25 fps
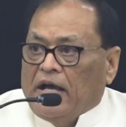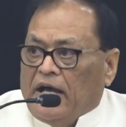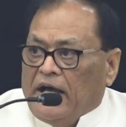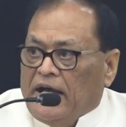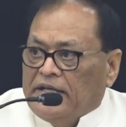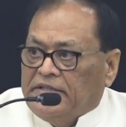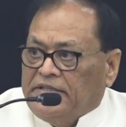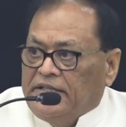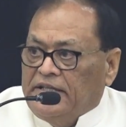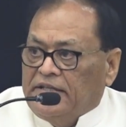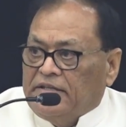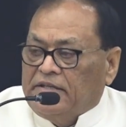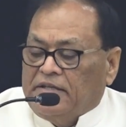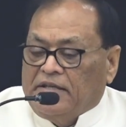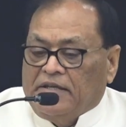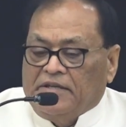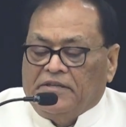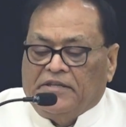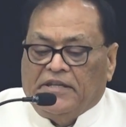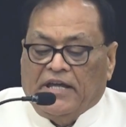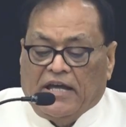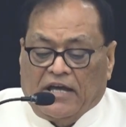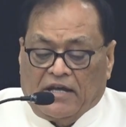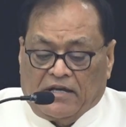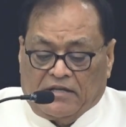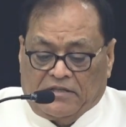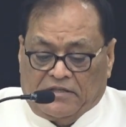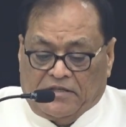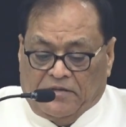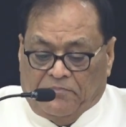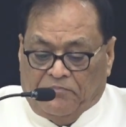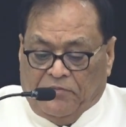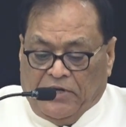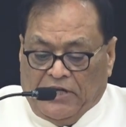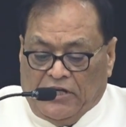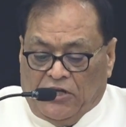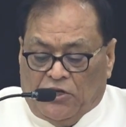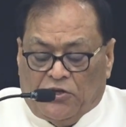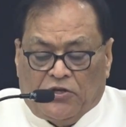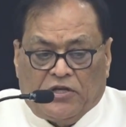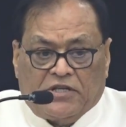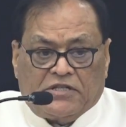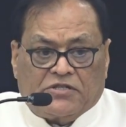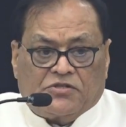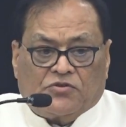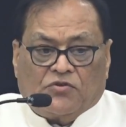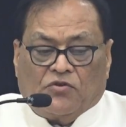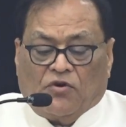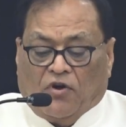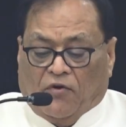I think they are the
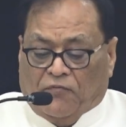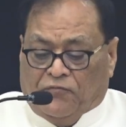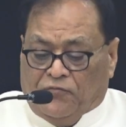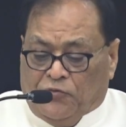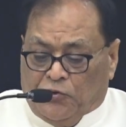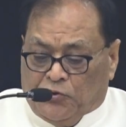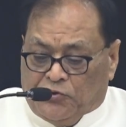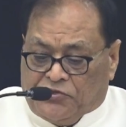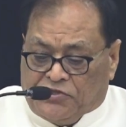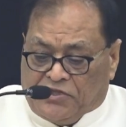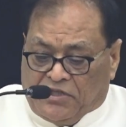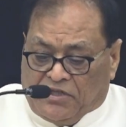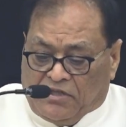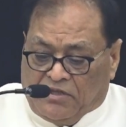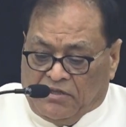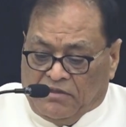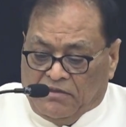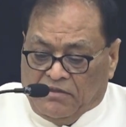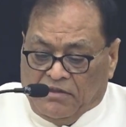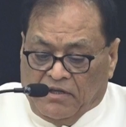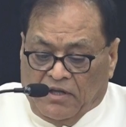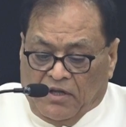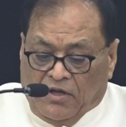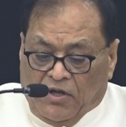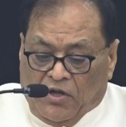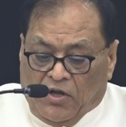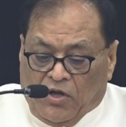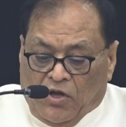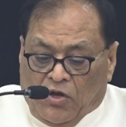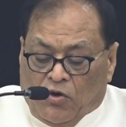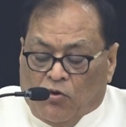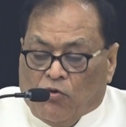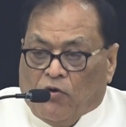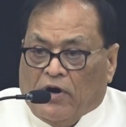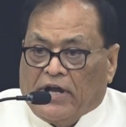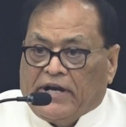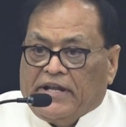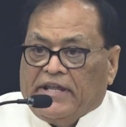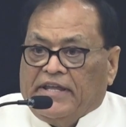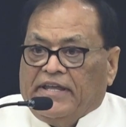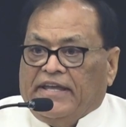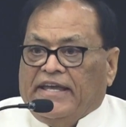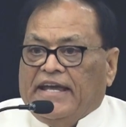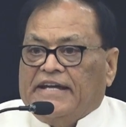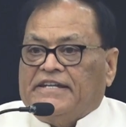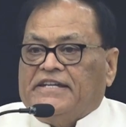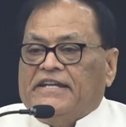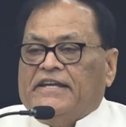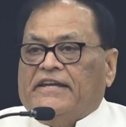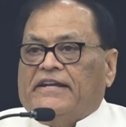billionaires of future who are
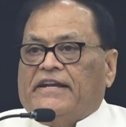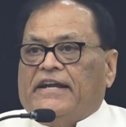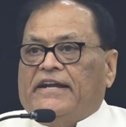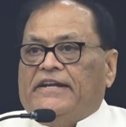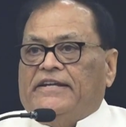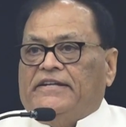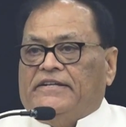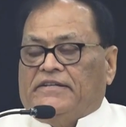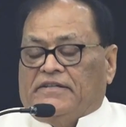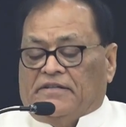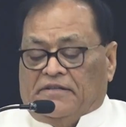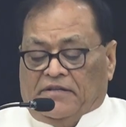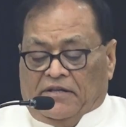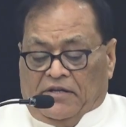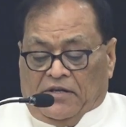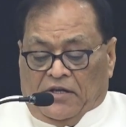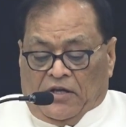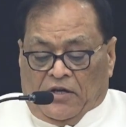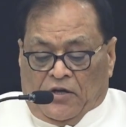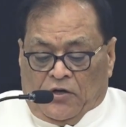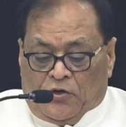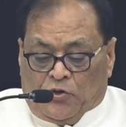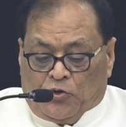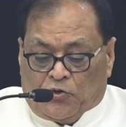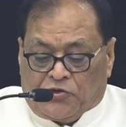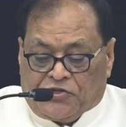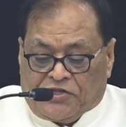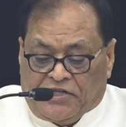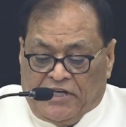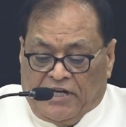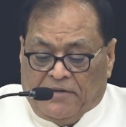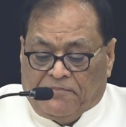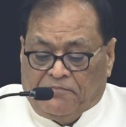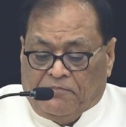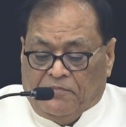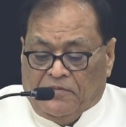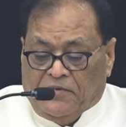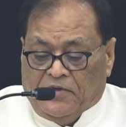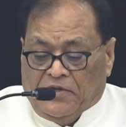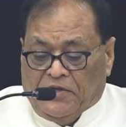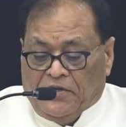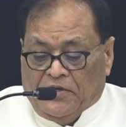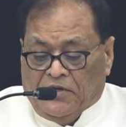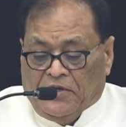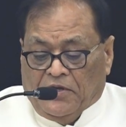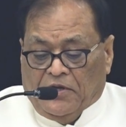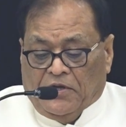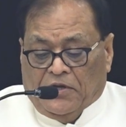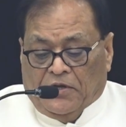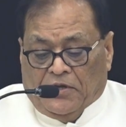getting ready to shape
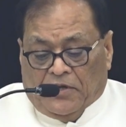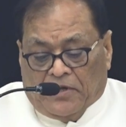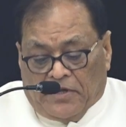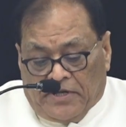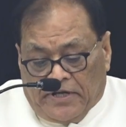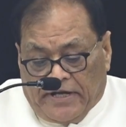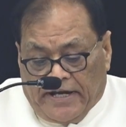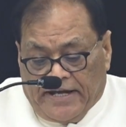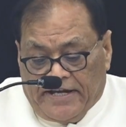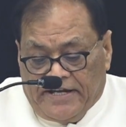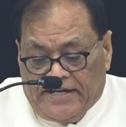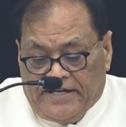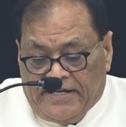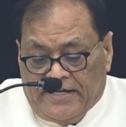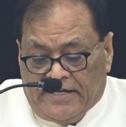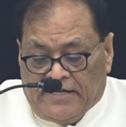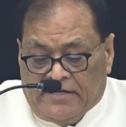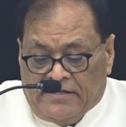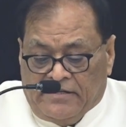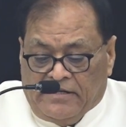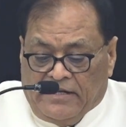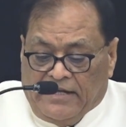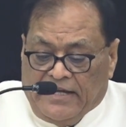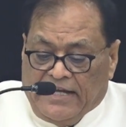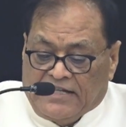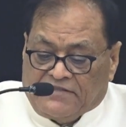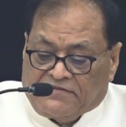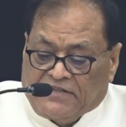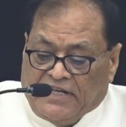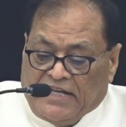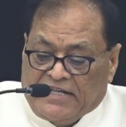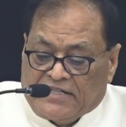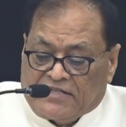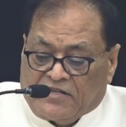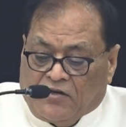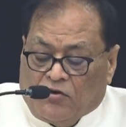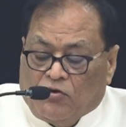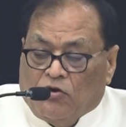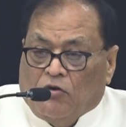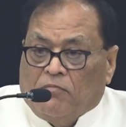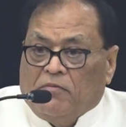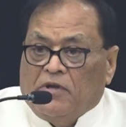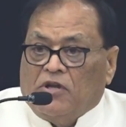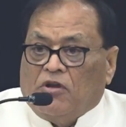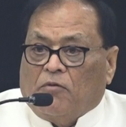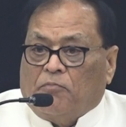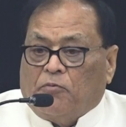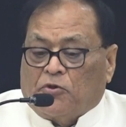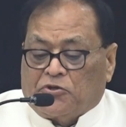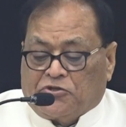Indian as well as
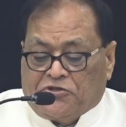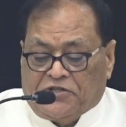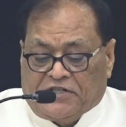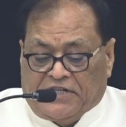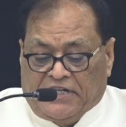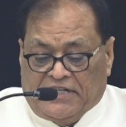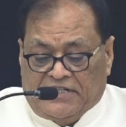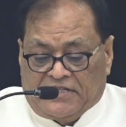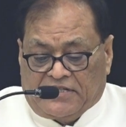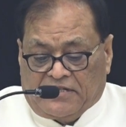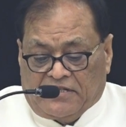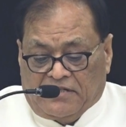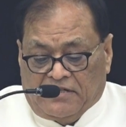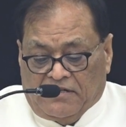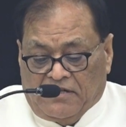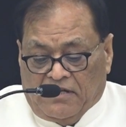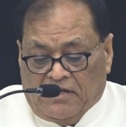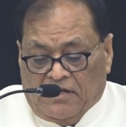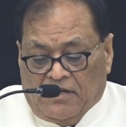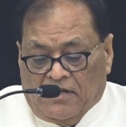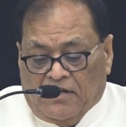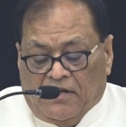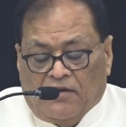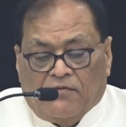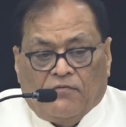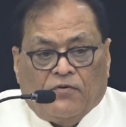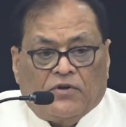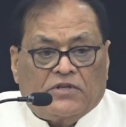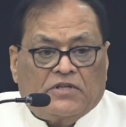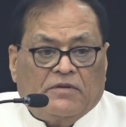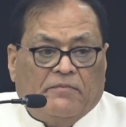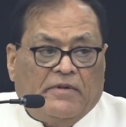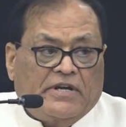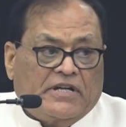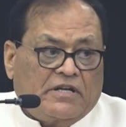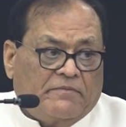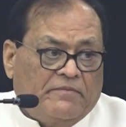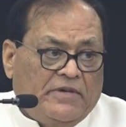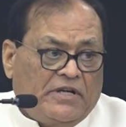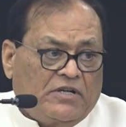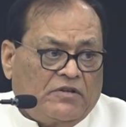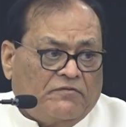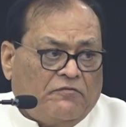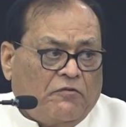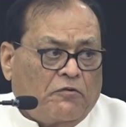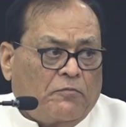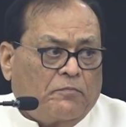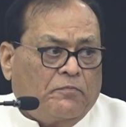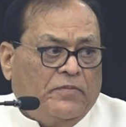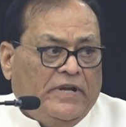global opportunities for the betterment
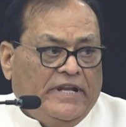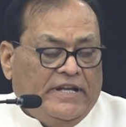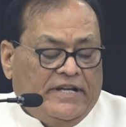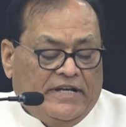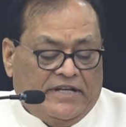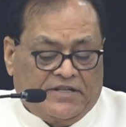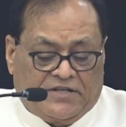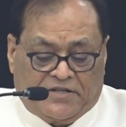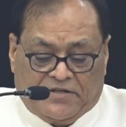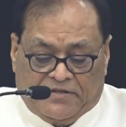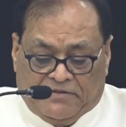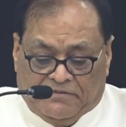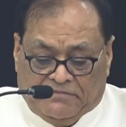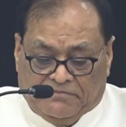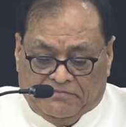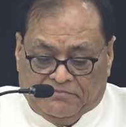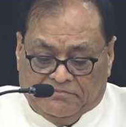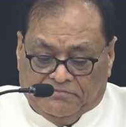of our planet.